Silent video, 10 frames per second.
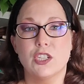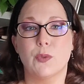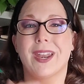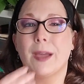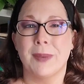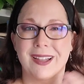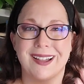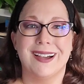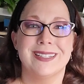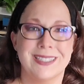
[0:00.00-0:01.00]
so that I'm not
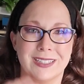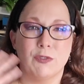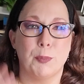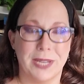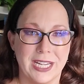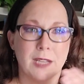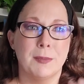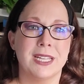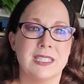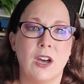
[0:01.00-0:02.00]
constantly repeating
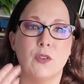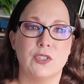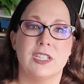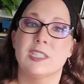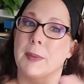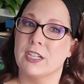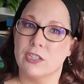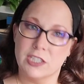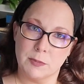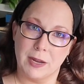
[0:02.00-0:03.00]
myself, to,
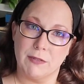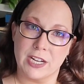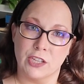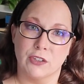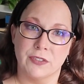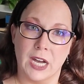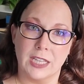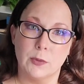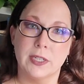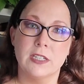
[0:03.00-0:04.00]
especially to my regular
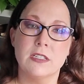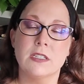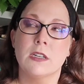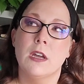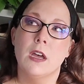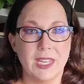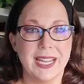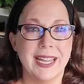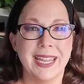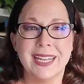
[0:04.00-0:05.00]
followers.
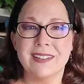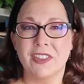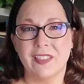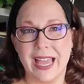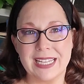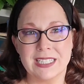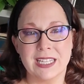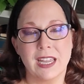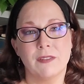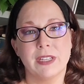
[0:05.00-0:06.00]
And the last
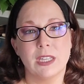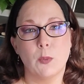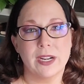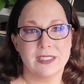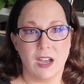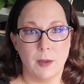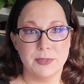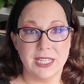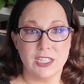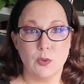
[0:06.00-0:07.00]
thing I really wanted to
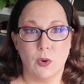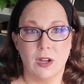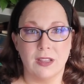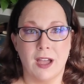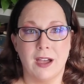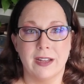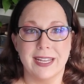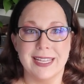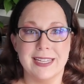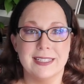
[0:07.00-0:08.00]
update you all on
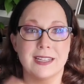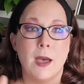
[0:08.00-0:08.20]
is